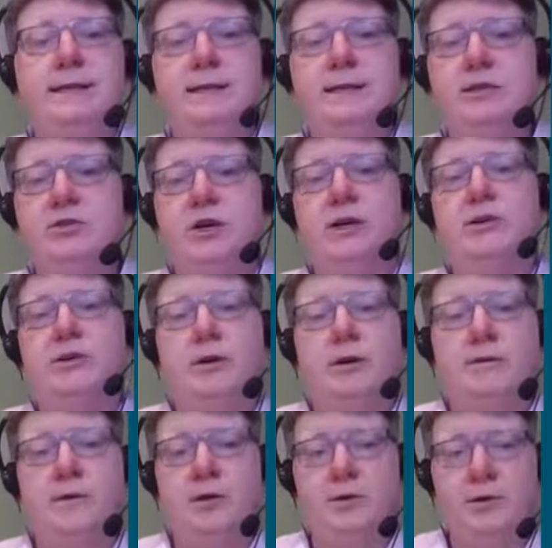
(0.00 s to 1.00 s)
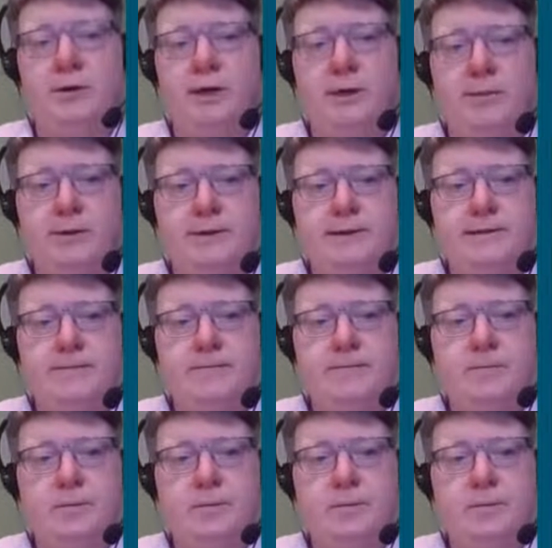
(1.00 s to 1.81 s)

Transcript: the structure of your documents.